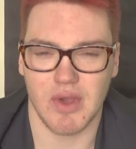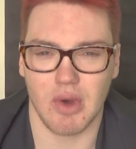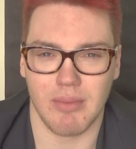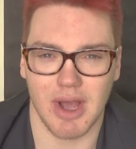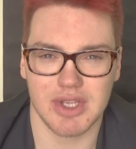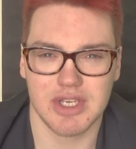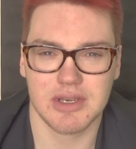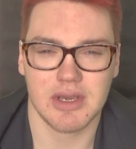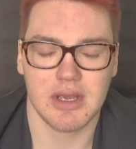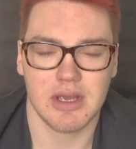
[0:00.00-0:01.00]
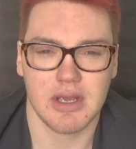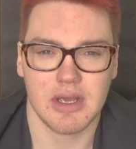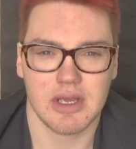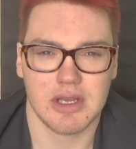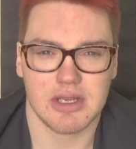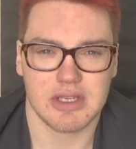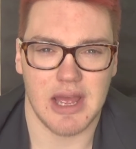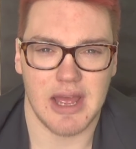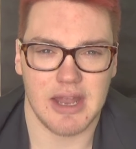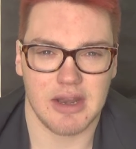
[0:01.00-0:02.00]
much.
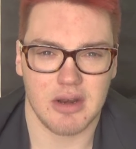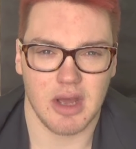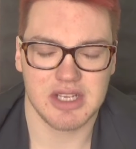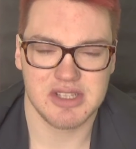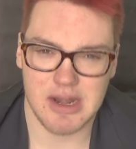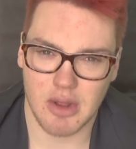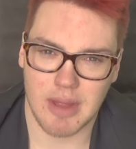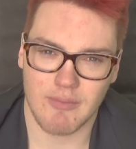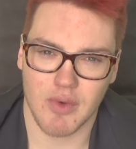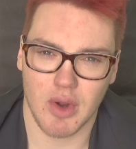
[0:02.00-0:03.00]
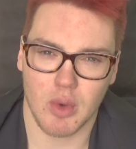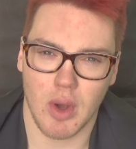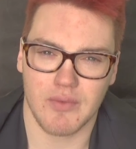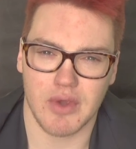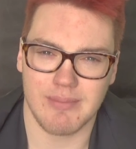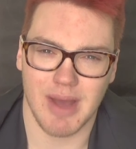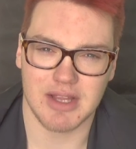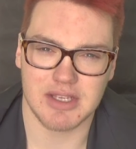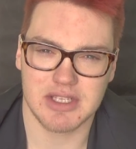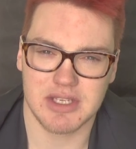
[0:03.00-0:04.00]
And I stayed on them for quite a few
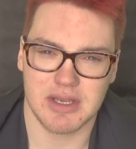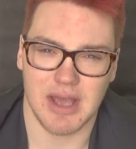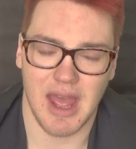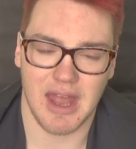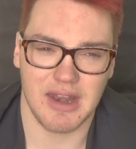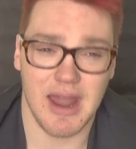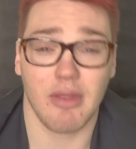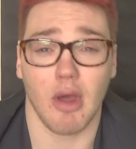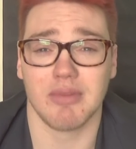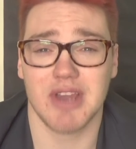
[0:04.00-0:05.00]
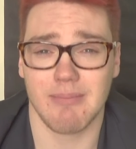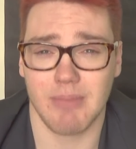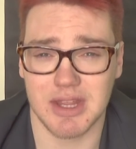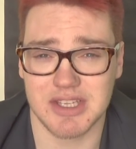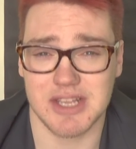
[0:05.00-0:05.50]
months, and now that I'm 10 months